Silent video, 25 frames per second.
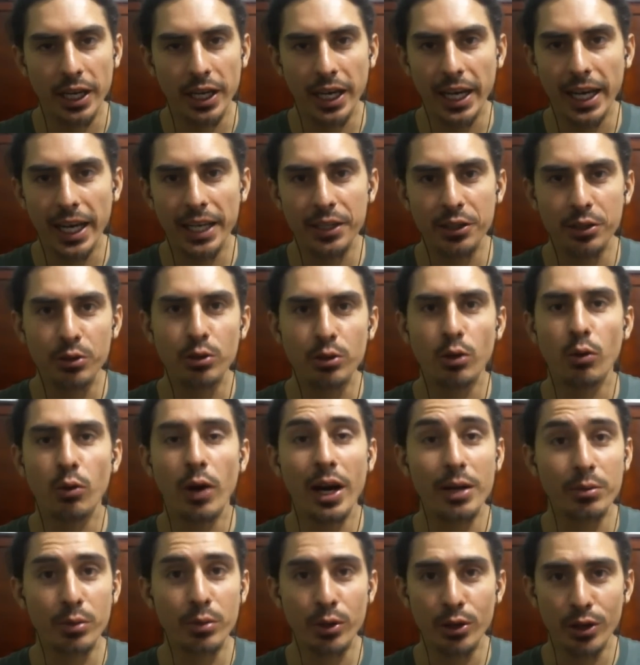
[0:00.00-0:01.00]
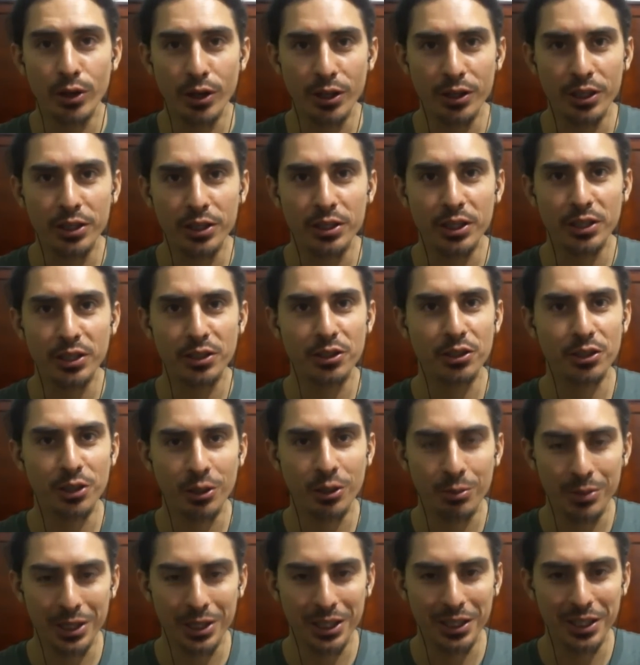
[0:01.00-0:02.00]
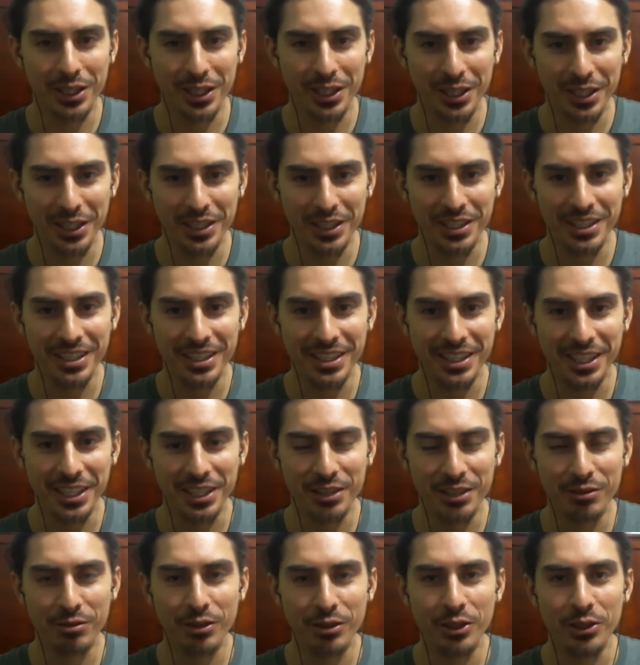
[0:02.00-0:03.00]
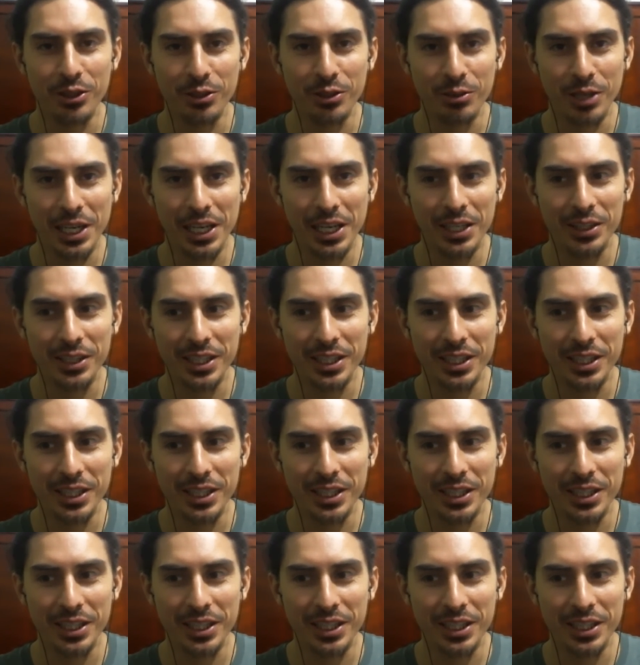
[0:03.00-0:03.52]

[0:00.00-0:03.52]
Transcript: I had to do a whiteboard on this because there's so many theories and things floating around.